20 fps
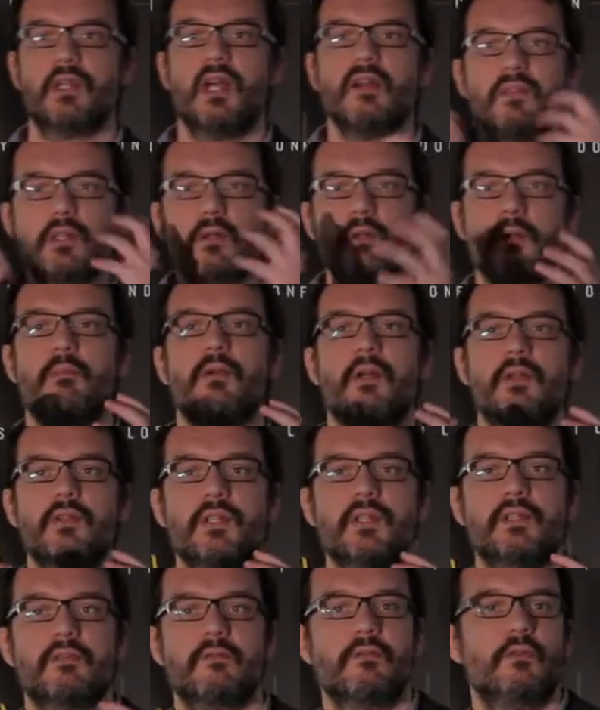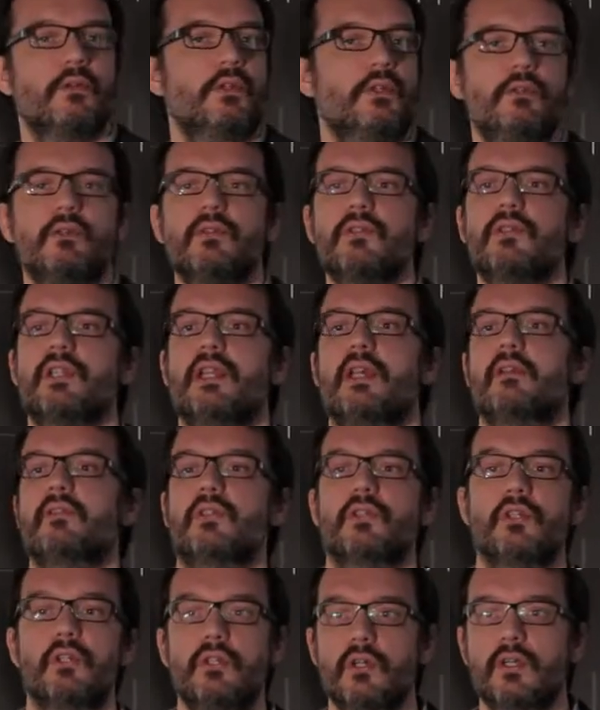I've done all the processing for you. You can just now
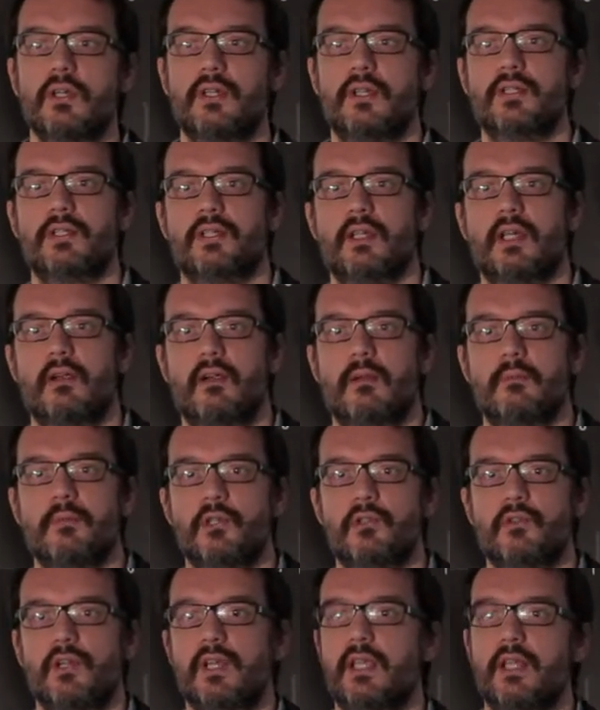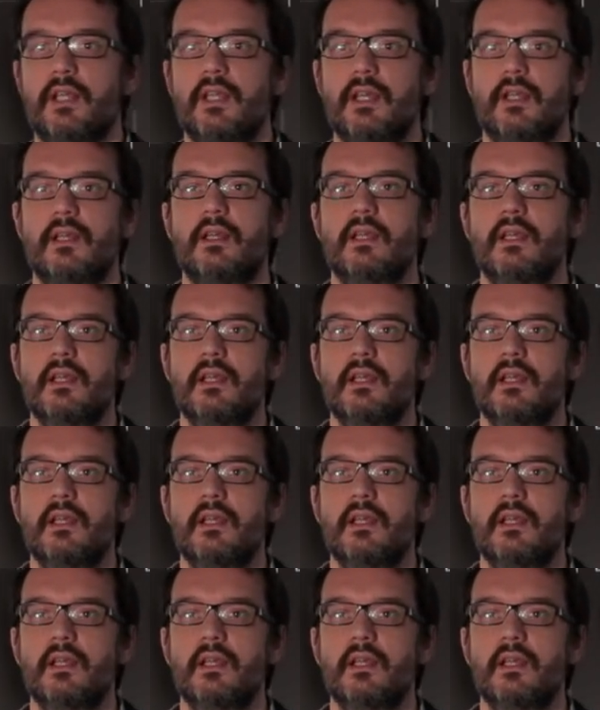just look at this diagram and drink it in.